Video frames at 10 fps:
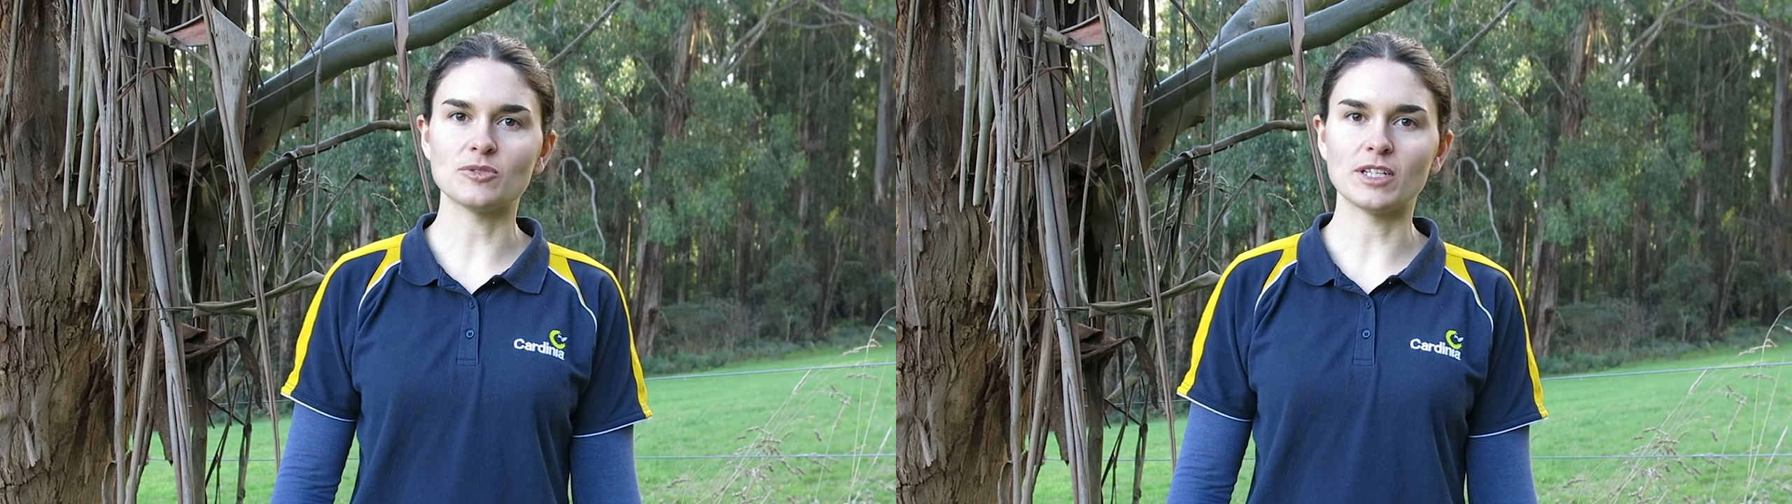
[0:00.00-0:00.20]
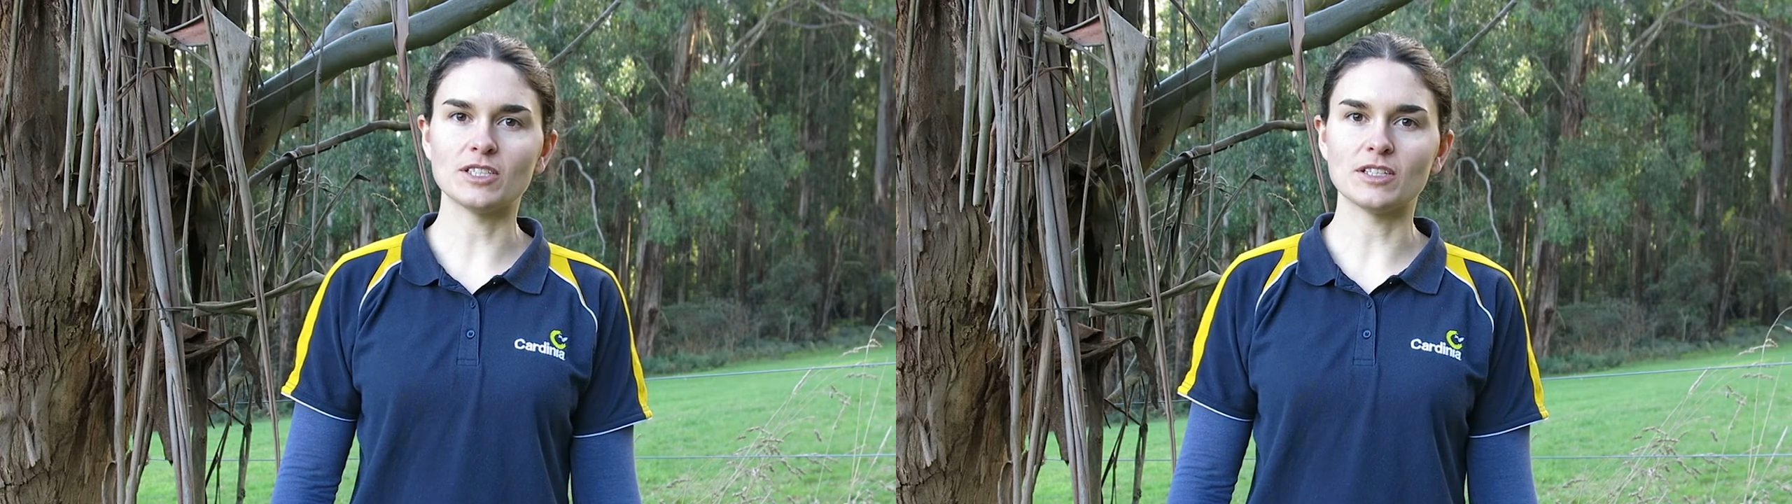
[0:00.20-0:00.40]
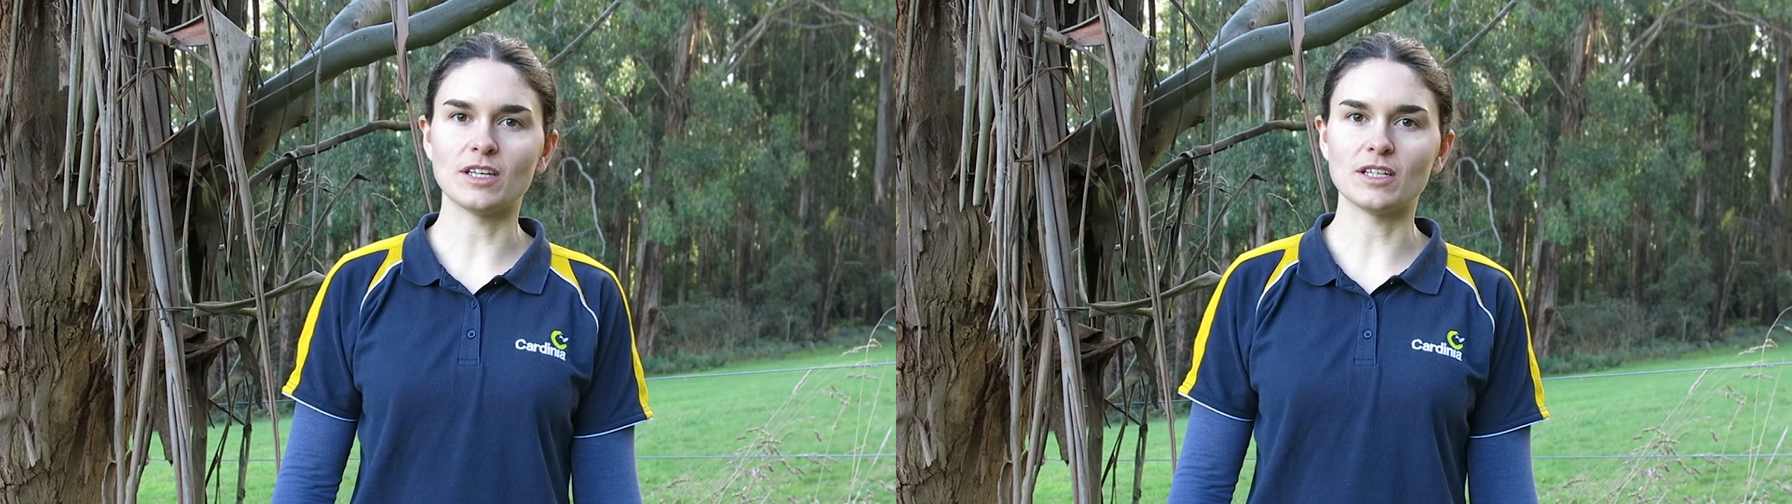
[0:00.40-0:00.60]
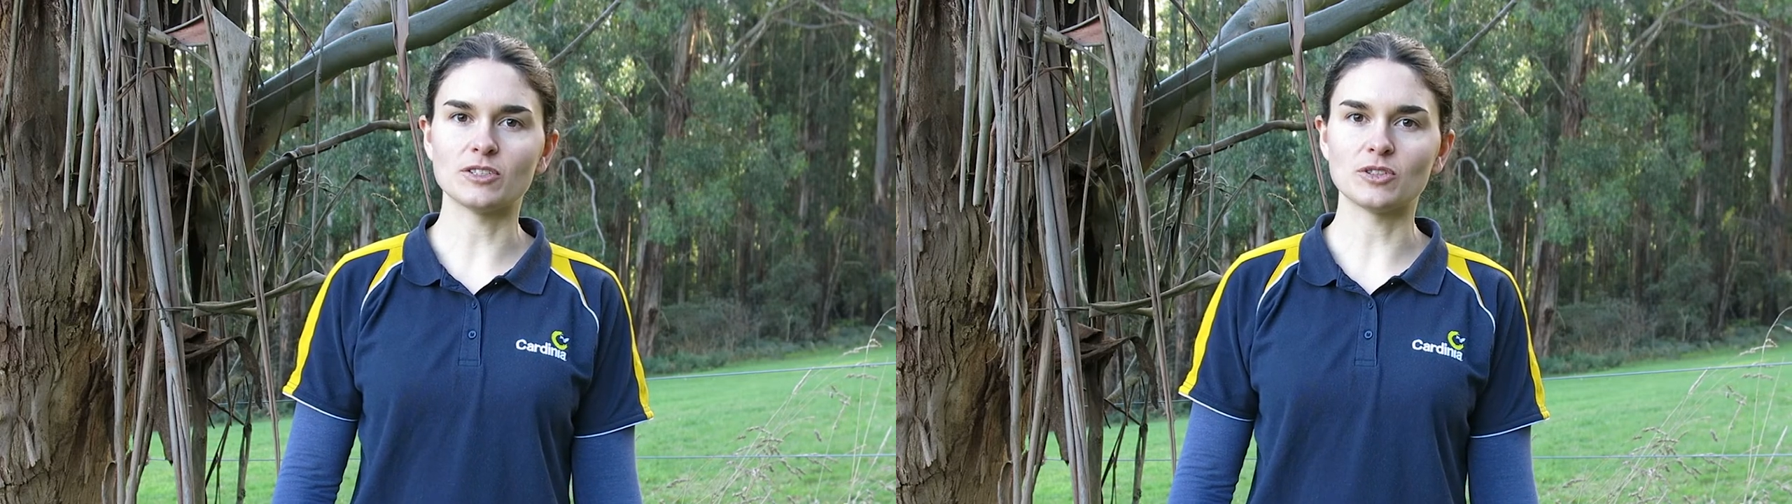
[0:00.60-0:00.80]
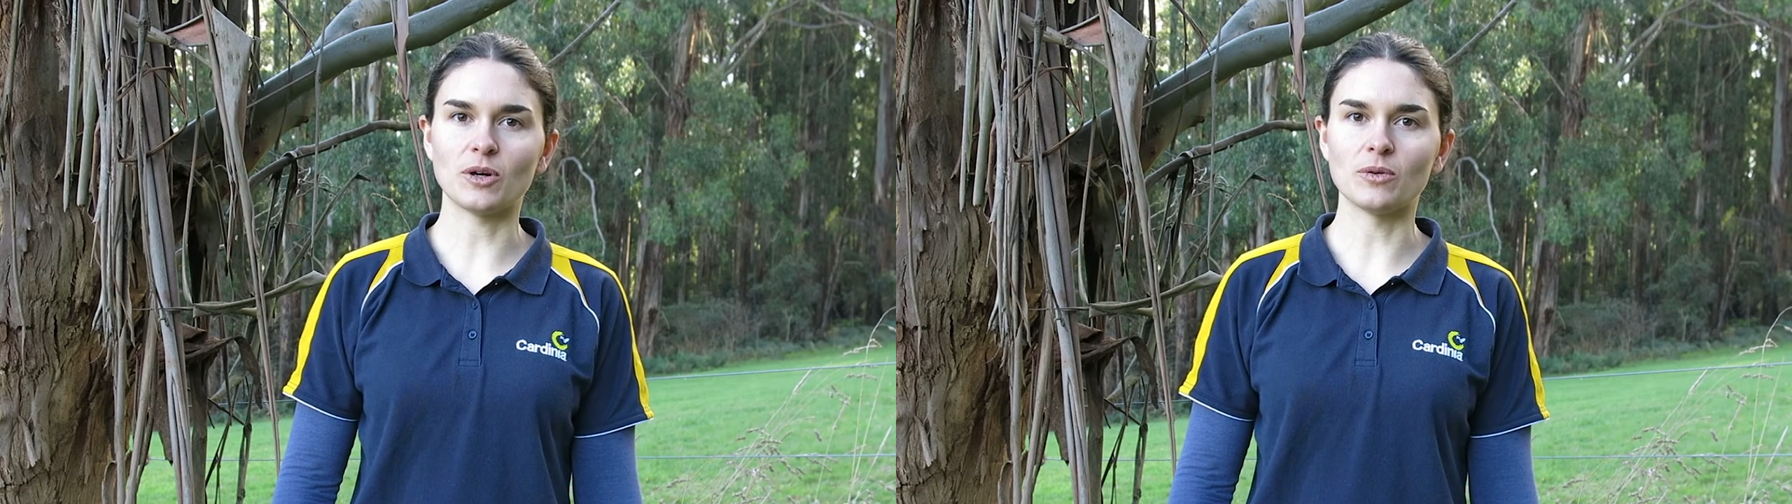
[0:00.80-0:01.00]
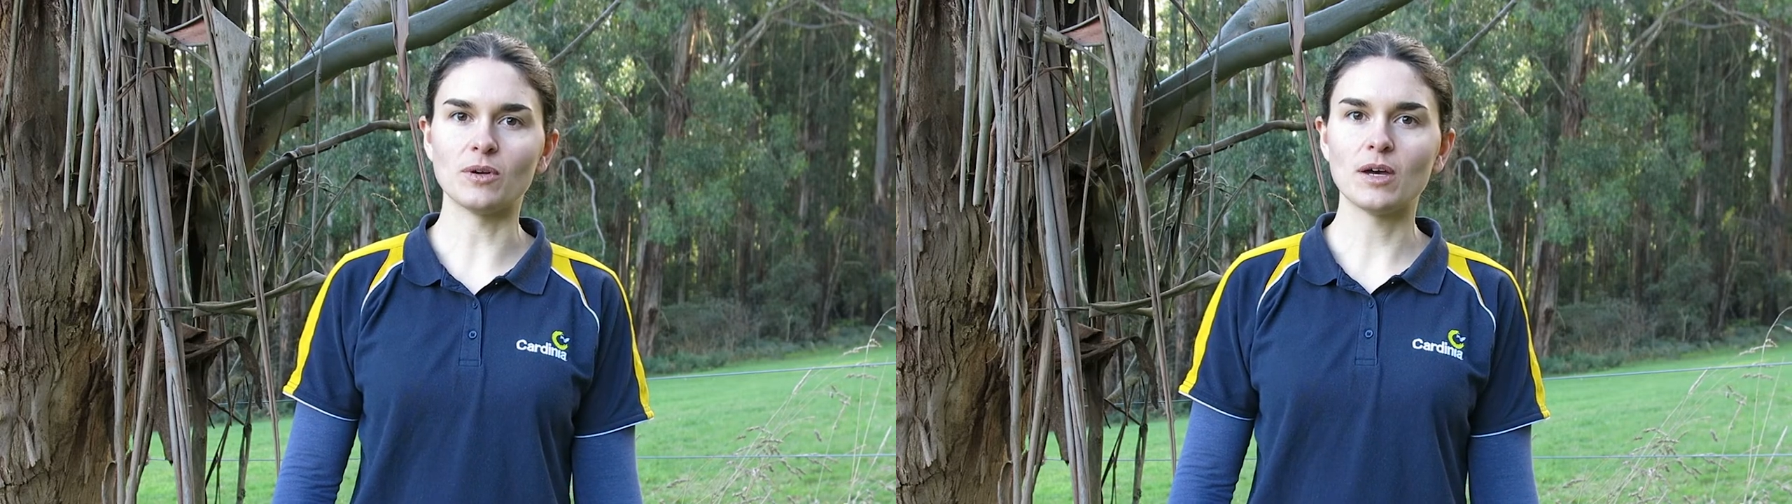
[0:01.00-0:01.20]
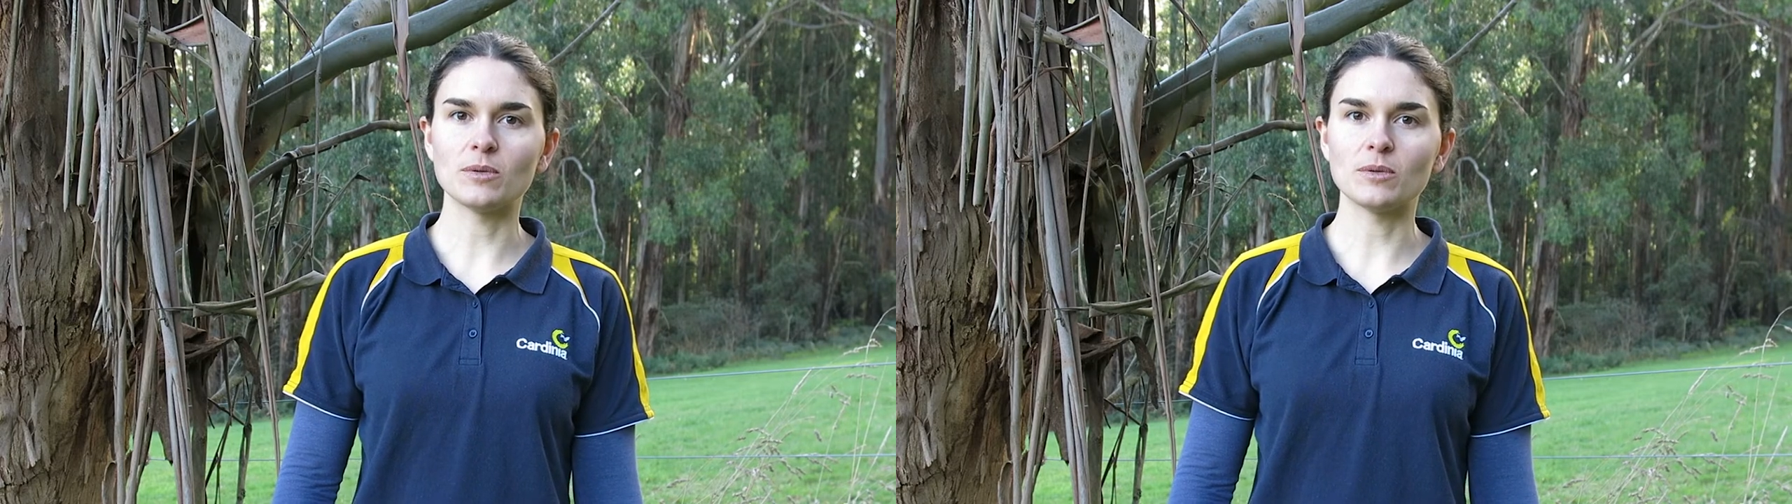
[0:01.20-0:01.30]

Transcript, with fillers: regionally controlled,